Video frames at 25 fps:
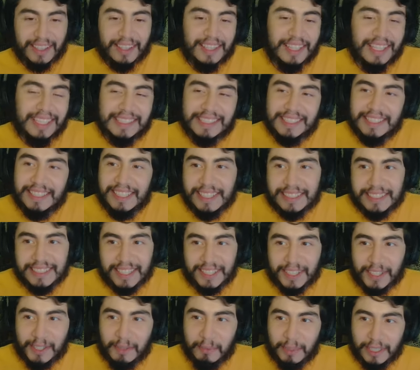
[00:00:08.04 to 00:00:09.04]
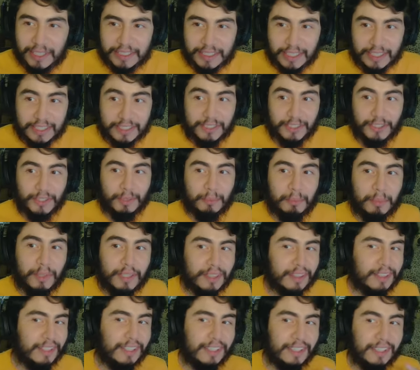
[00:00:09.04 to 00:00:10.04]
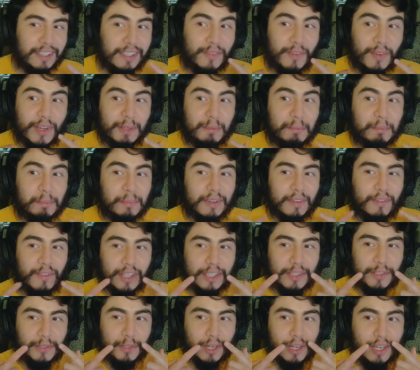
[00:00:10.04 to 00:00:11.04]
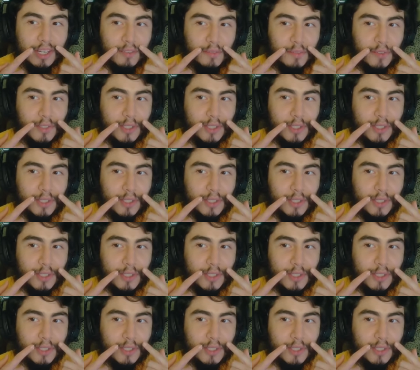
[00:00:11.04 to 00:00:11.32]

Listen, that's not gonna make sense to you, but if I if I draw it for